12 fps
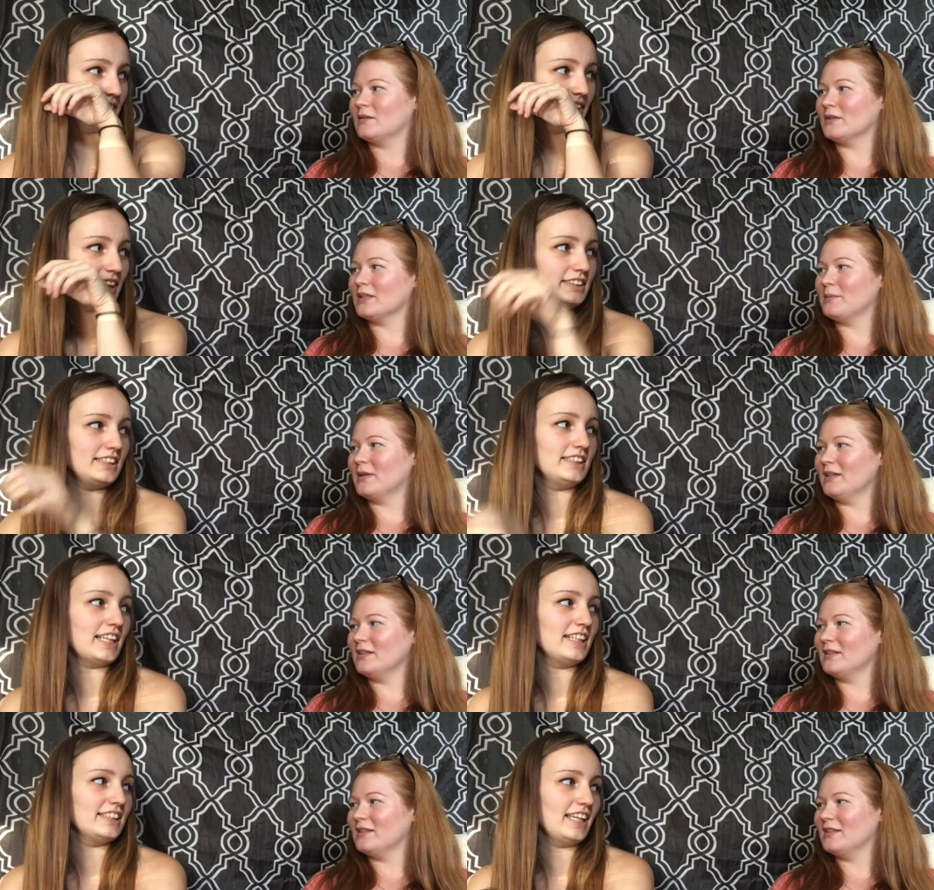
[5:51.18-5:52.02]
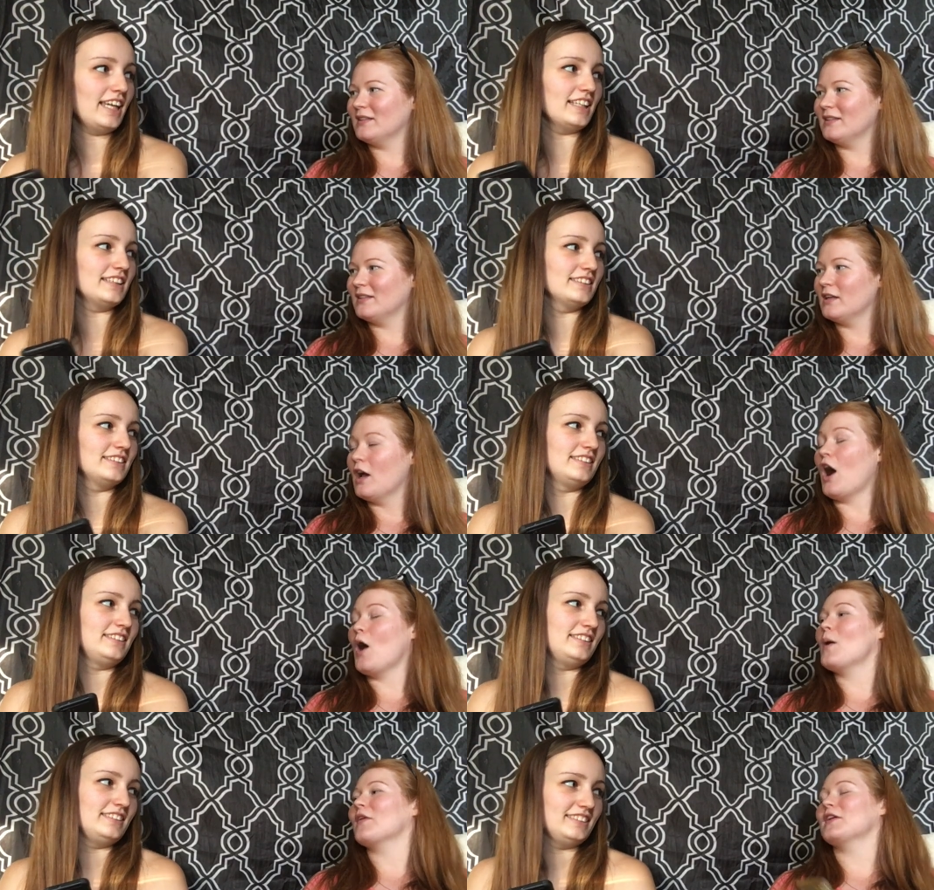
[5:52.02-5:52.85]
Speaker 1: 1998.
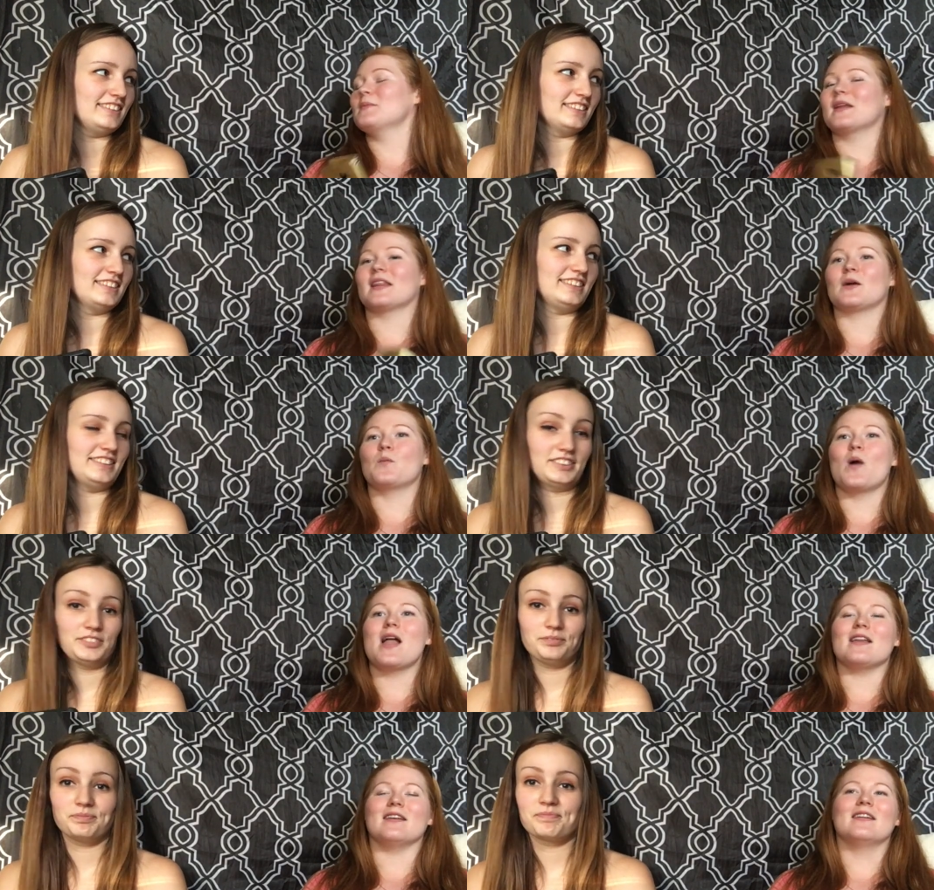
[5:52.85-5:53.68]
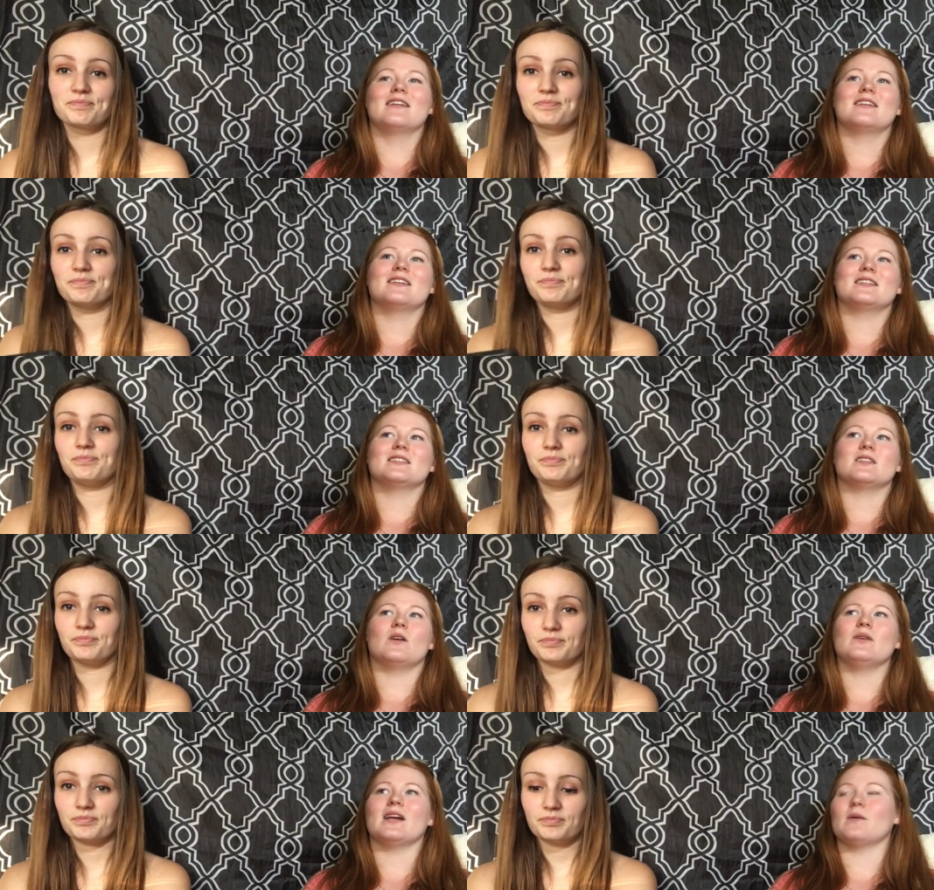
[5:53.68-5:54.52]
Speaker 2: Oh, I thought you meant like when.
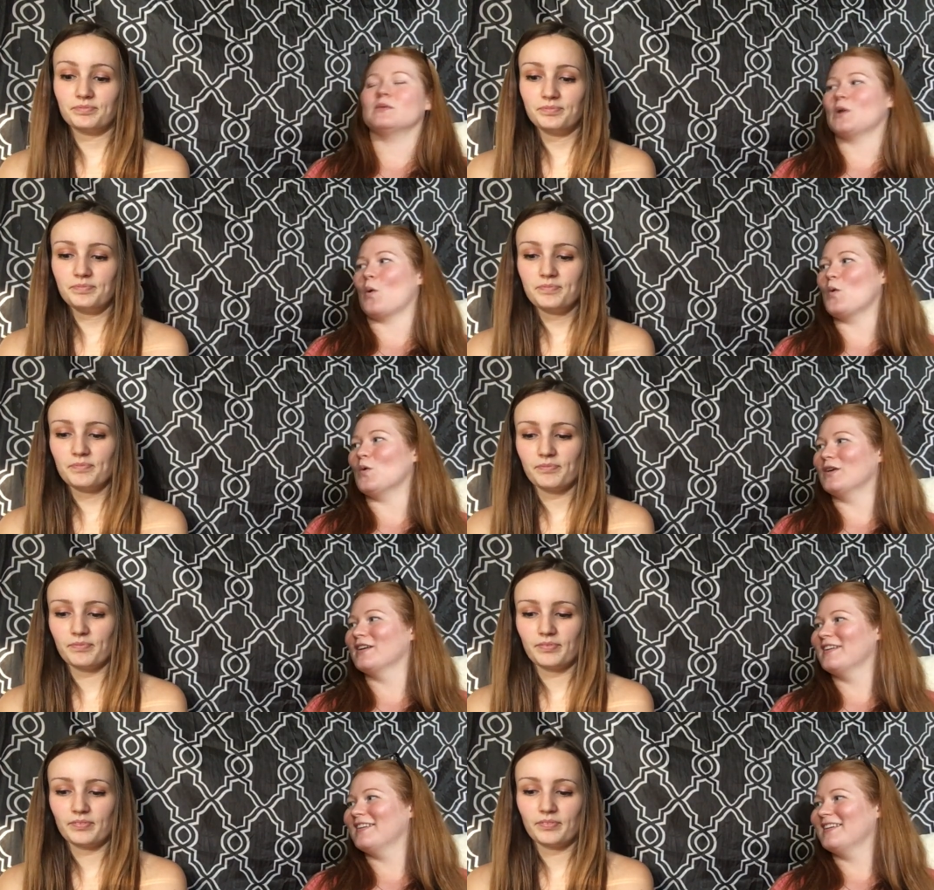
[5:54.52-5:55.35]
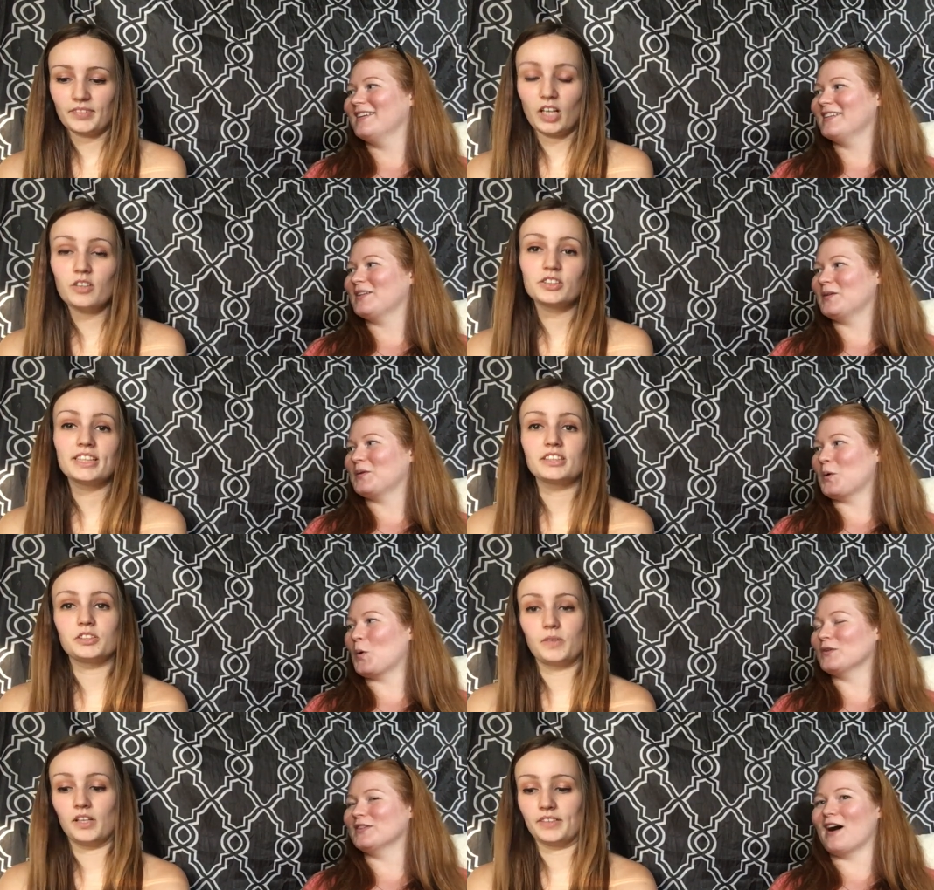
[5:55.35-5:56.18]
Oh yeah, it was old.
Speaker 1: Oh,
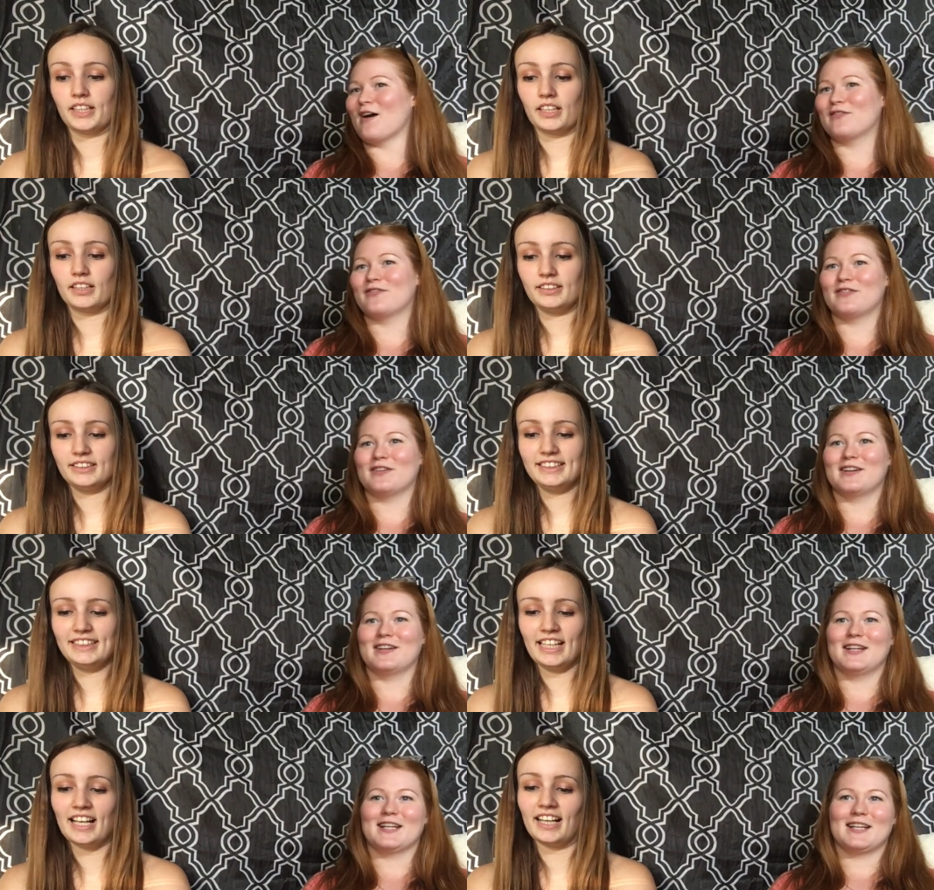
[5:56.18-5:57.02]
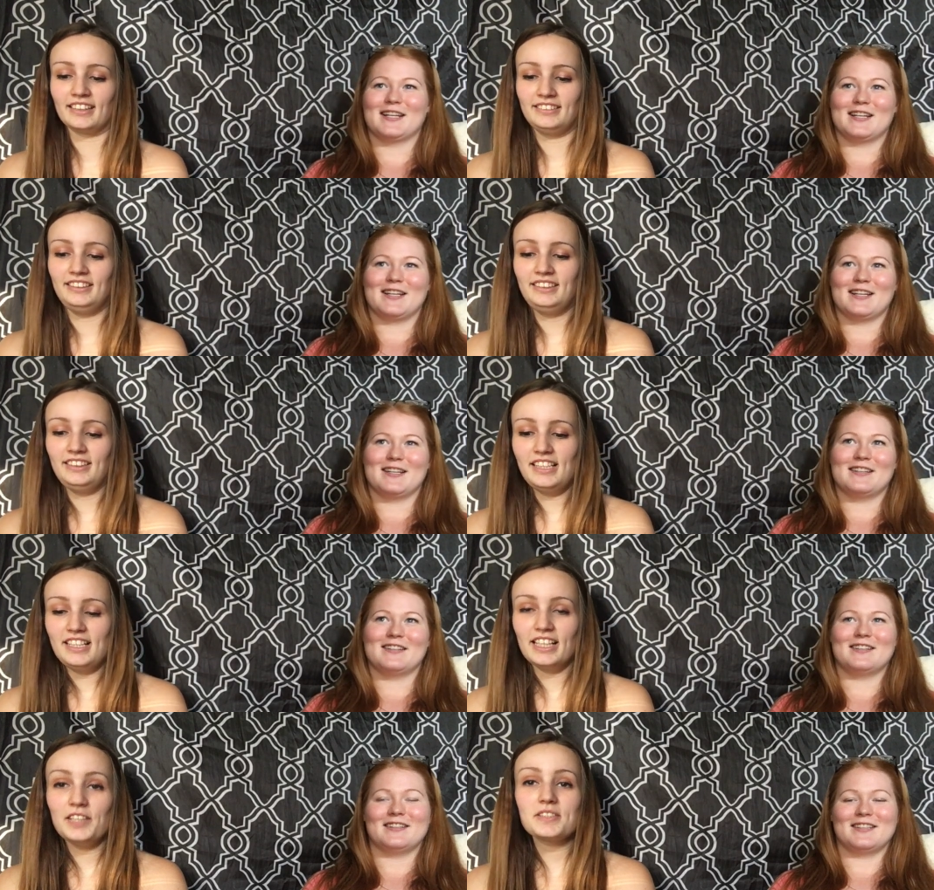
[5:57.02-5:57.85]
2012. Old enough. Yeah.
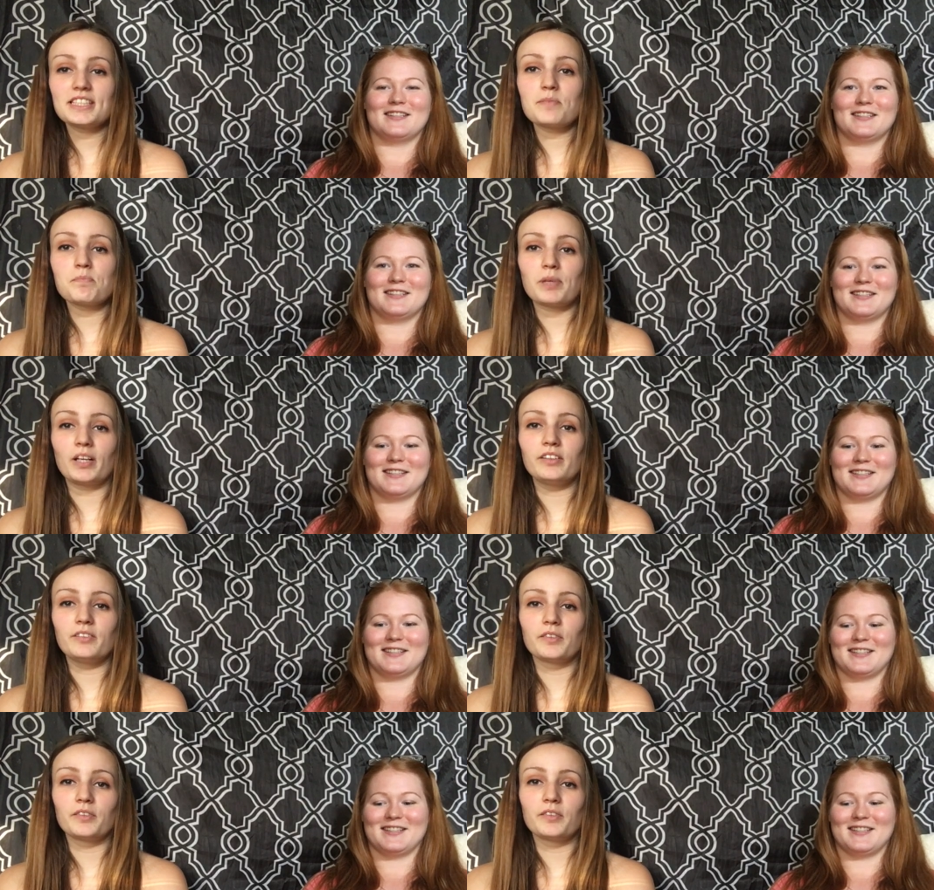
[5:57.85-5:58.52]
It was like barely